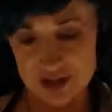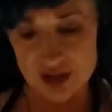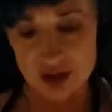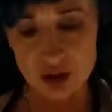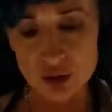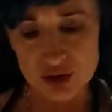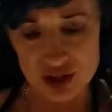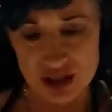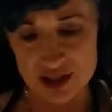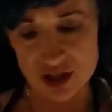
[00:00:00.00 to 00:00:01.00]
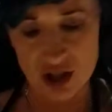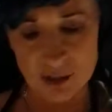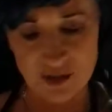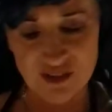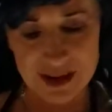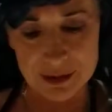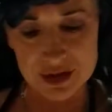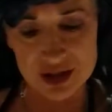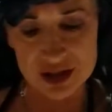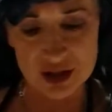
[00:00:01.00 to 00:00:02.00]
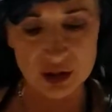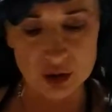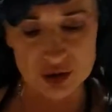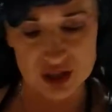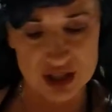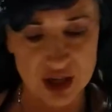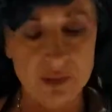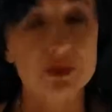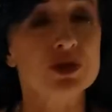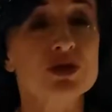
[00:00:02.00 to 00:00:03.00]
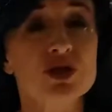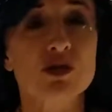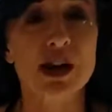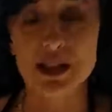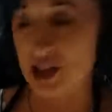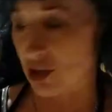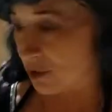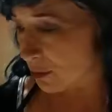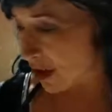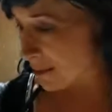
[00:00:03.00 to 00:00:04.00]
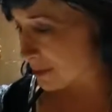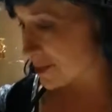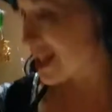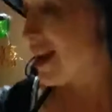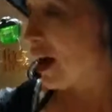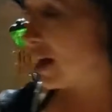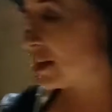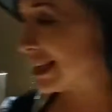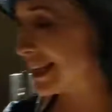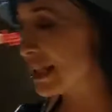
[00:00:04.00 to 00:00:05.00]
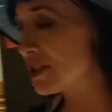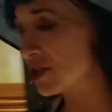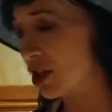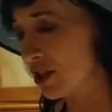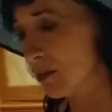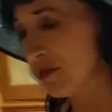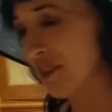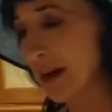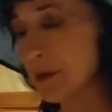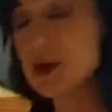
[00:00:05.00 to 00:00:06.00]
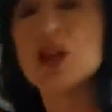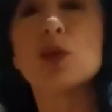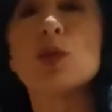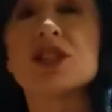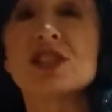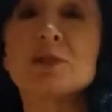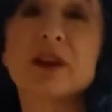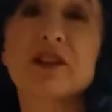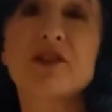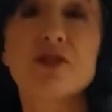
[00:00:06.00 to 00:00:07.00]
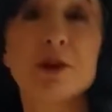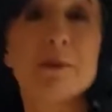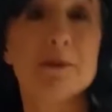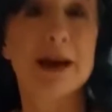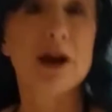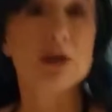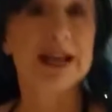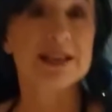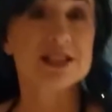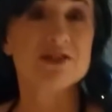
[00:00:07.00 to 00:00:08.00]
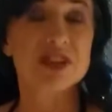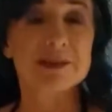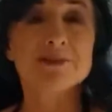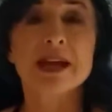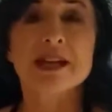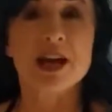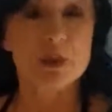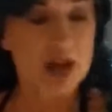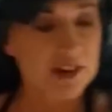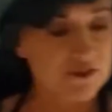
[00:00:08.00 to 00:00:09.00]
Soluble fiber is the solution to help reduce chronic health problems, unlike insoluble fiber, which is better for bowel activity. Now, when I